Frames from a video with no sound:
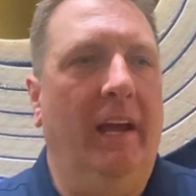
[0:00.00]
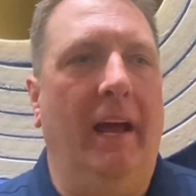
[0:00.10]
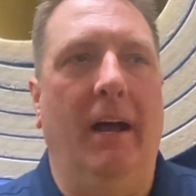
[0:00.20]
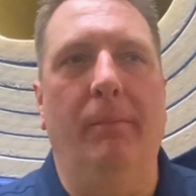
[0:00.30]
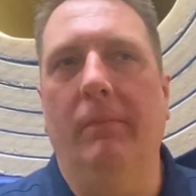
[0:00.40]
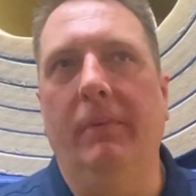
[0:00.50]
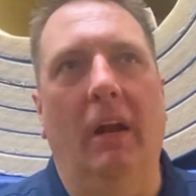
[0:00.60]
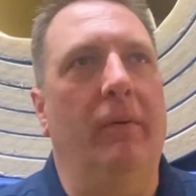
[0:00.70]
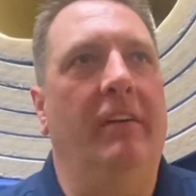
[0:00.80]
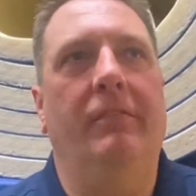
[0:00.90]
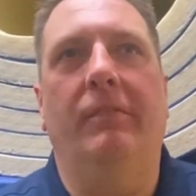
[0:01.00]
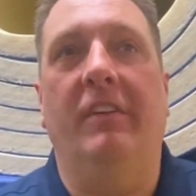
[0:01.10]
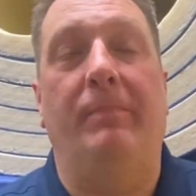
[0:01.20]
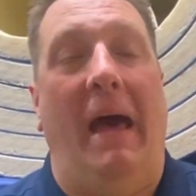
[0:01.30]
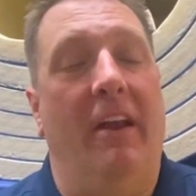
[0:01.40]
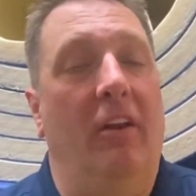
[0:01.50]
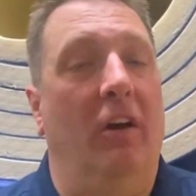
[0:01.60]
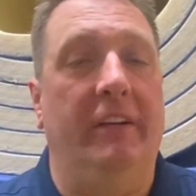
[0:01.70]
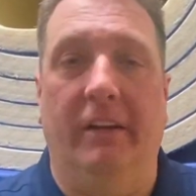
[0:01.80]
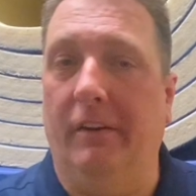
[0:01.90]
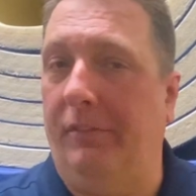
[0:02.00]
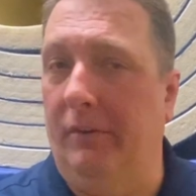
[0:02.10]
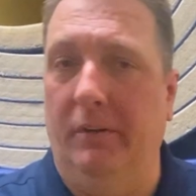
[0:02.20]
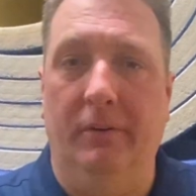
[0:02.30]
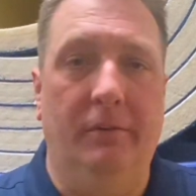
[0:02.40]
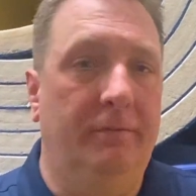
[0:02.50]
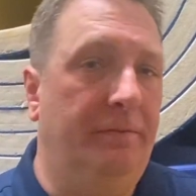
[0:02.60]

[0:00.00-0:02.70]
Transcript: Um, you know we've we've battled all year through